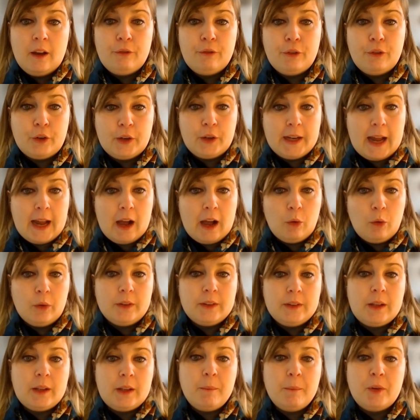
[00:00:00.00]
for now.
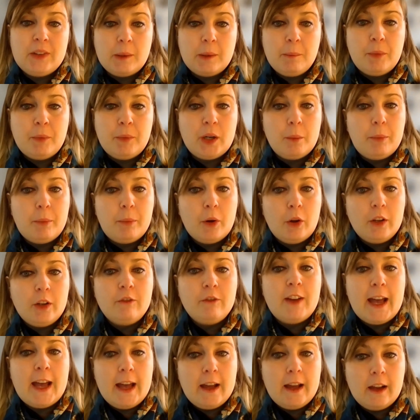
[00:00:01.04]
The most important
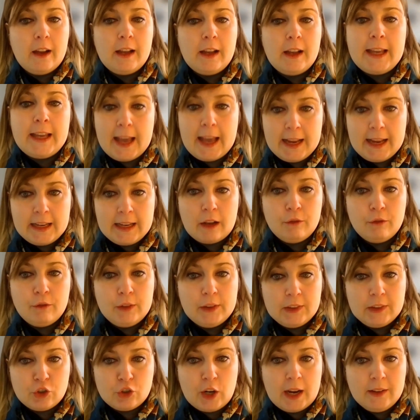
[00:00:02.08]
point that, again, I
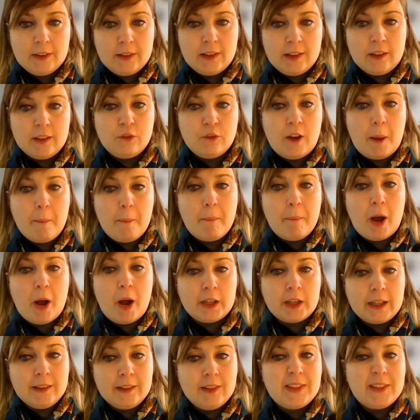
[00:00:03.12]
would stress is that
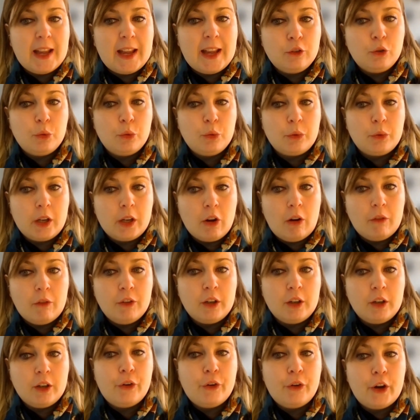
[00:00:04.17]
markets tend to
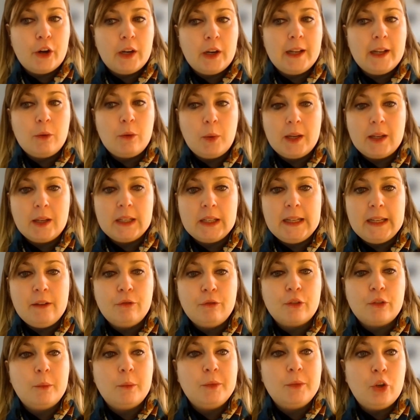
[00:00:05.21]
recover fairly quickly
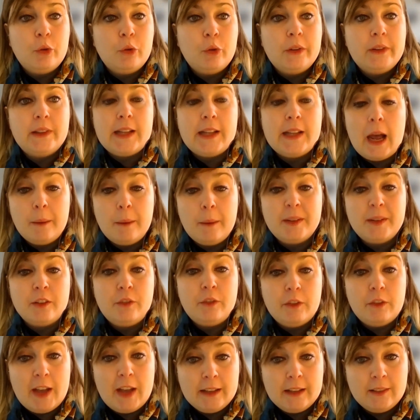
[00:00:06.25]
from those types
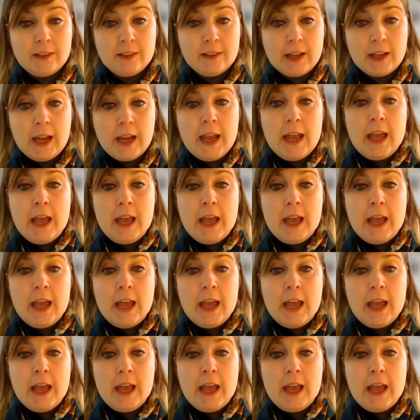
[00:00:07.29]
of events,